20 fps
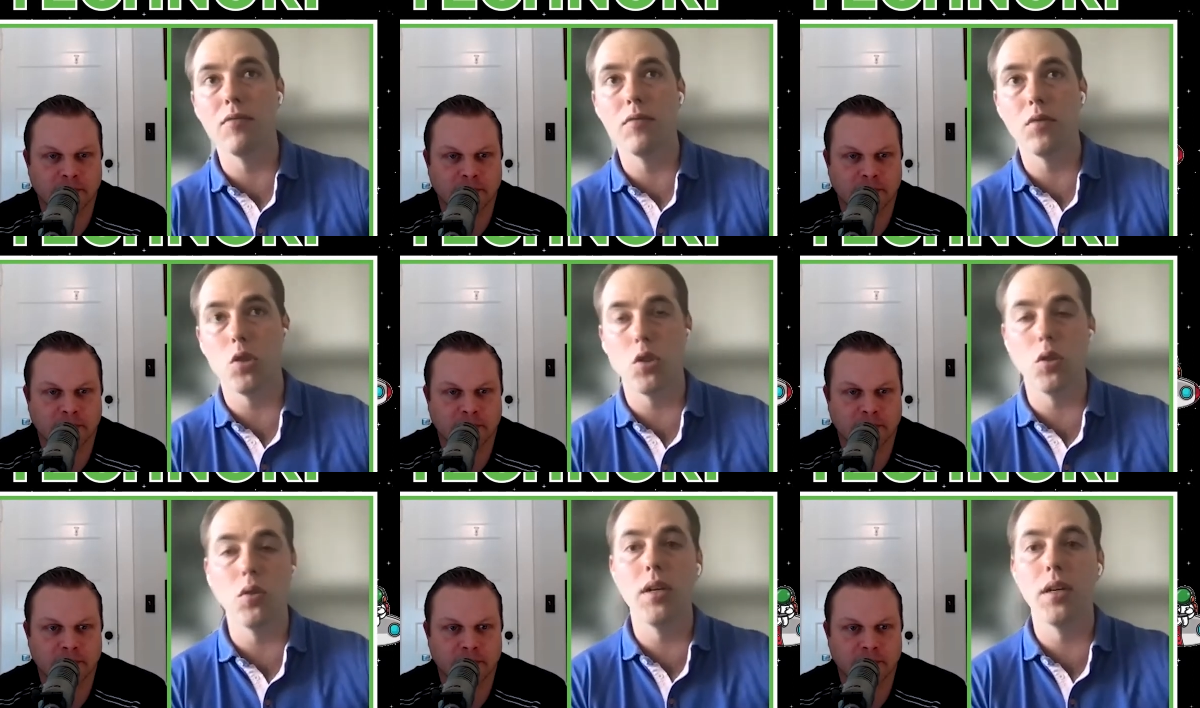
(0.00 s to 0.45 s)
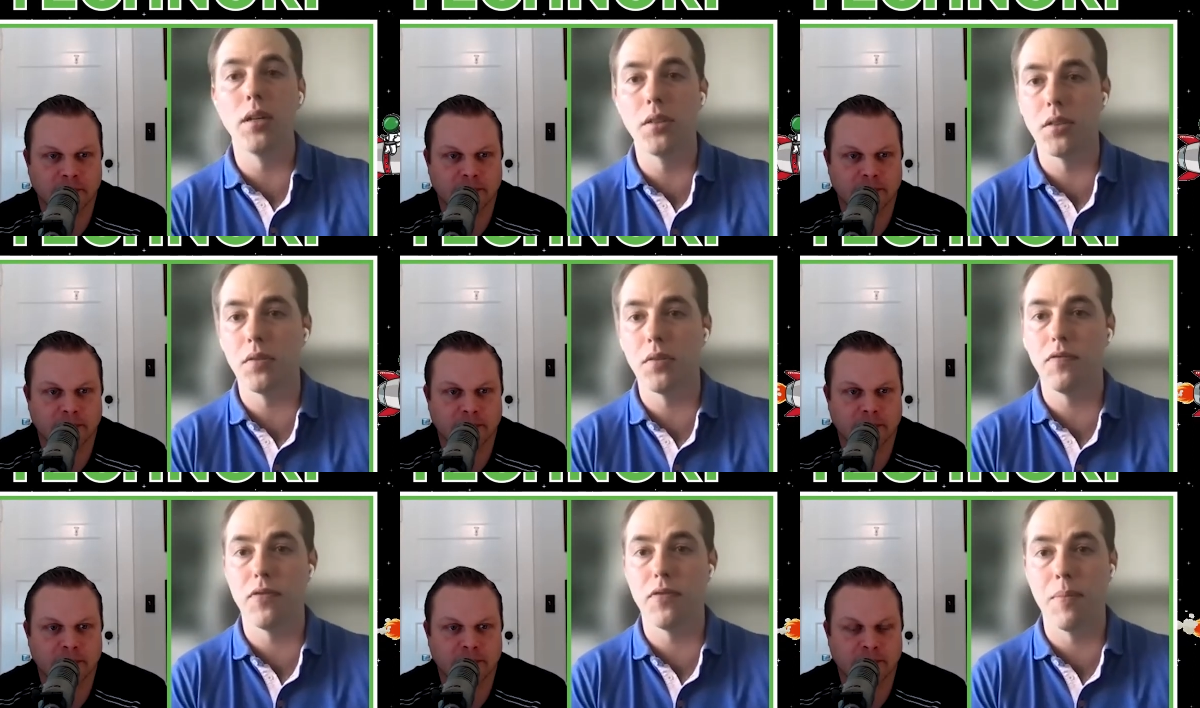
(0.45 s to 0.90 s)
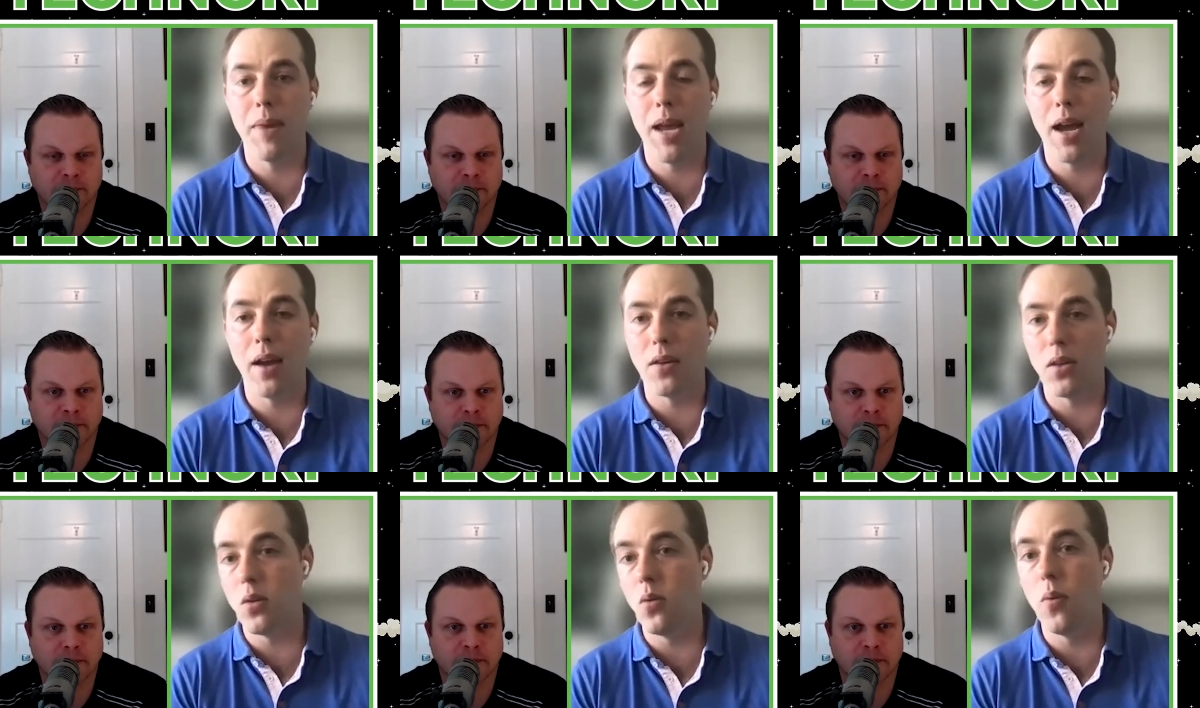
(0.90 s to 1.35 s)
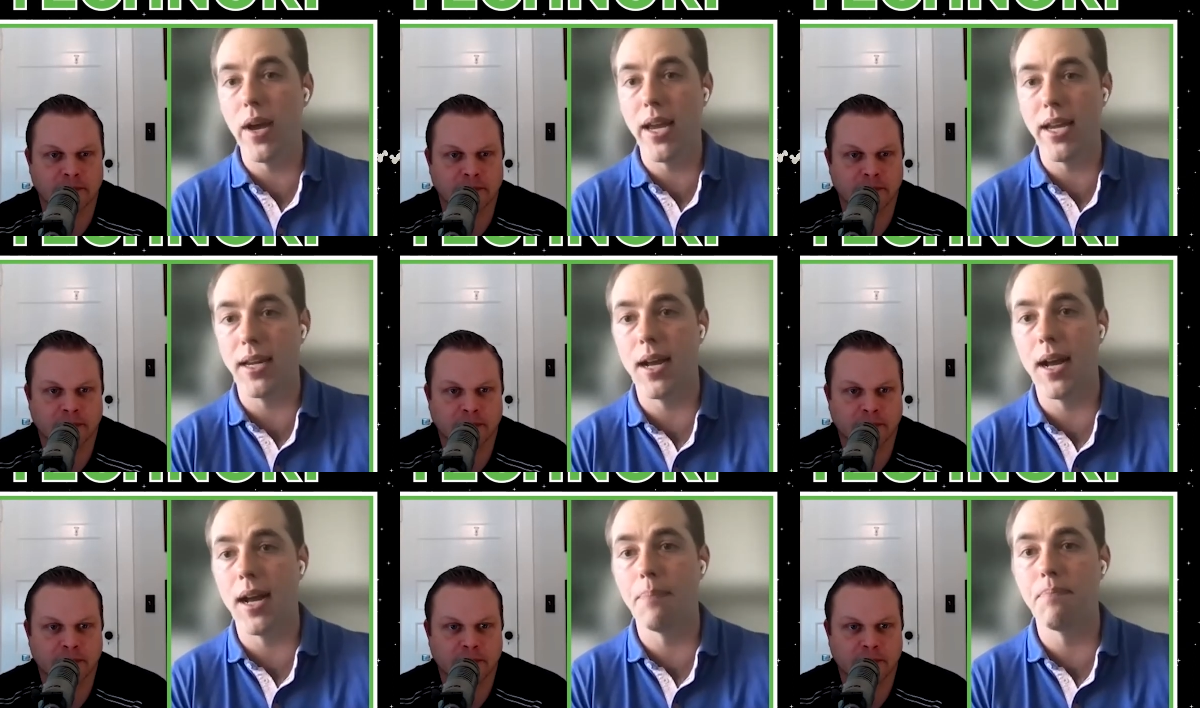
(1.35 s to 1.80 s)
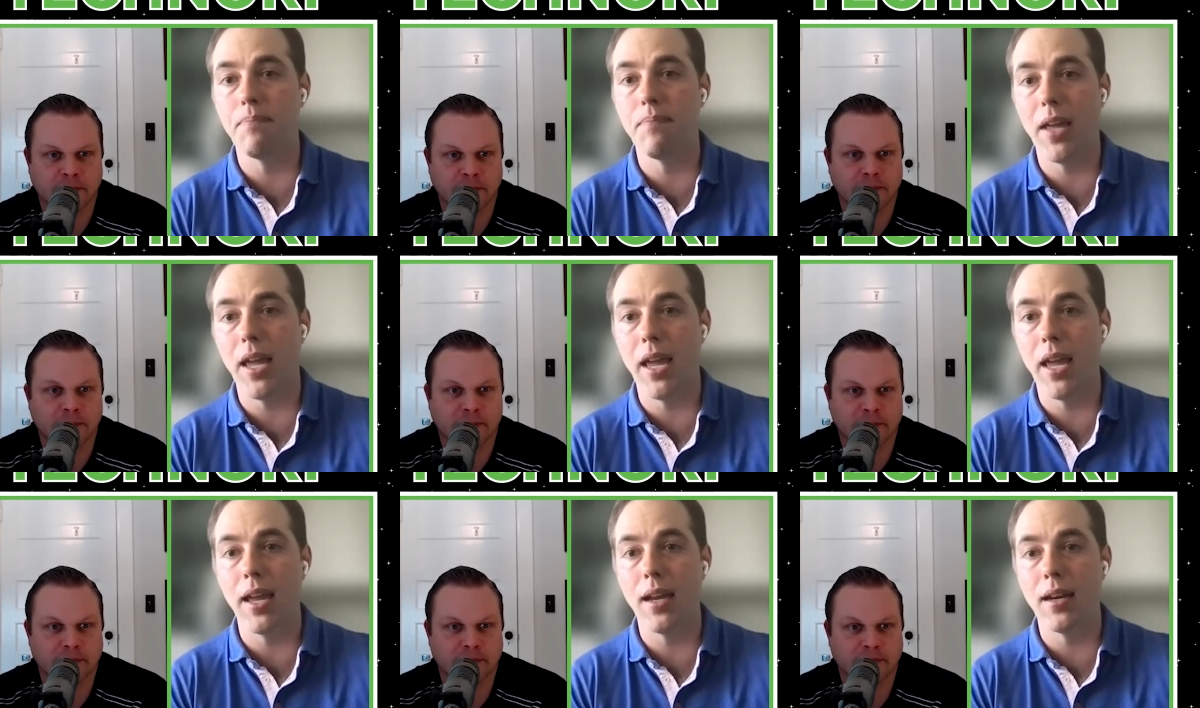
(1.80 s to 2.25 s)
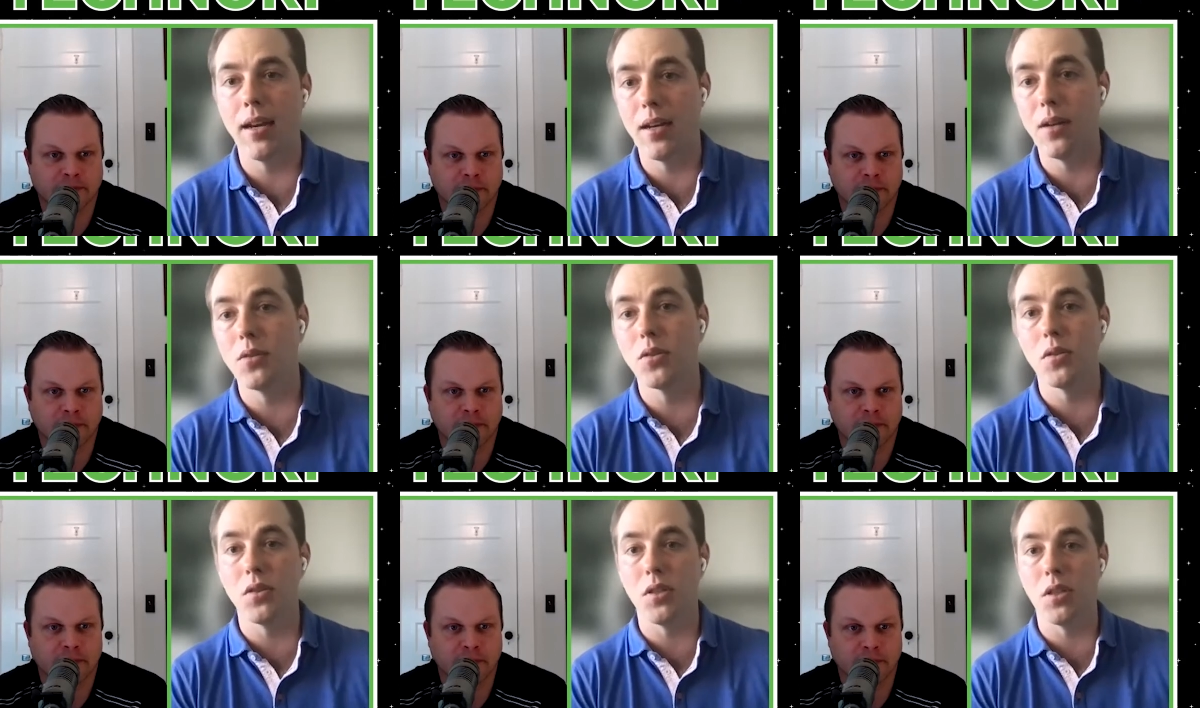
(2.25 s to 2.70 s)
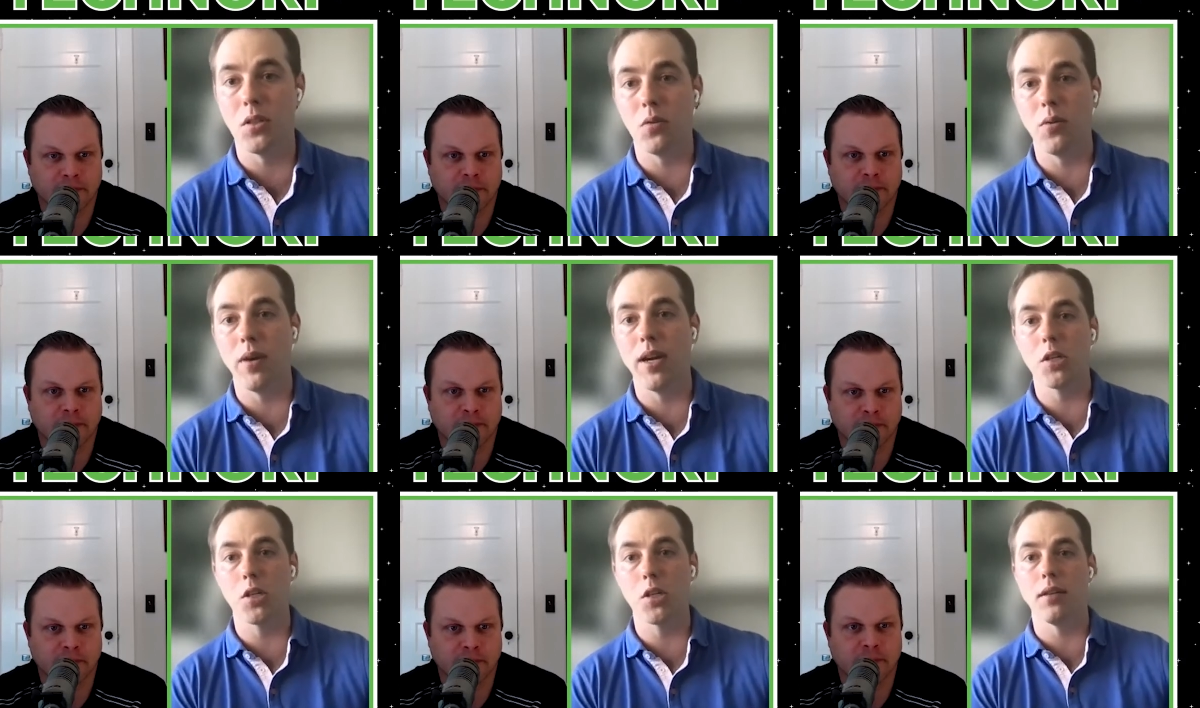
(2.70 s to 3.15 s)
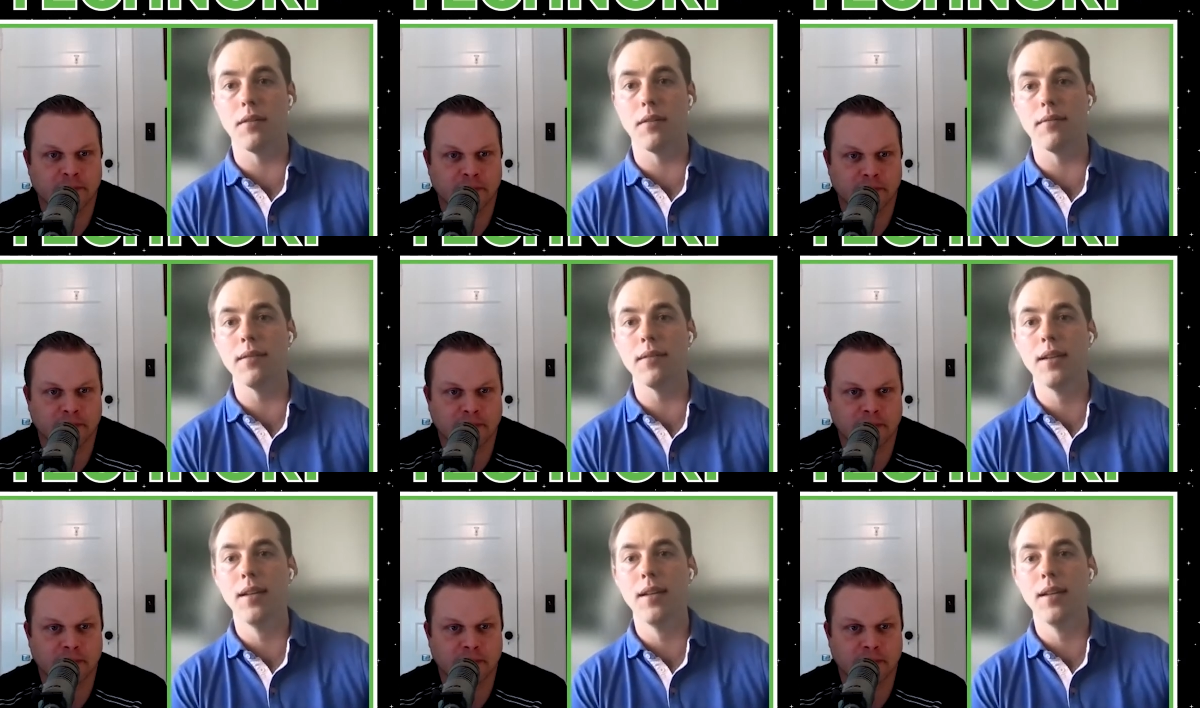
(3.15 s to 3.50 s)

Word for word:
Speaker 1: two years from now you wake up and here's your situation.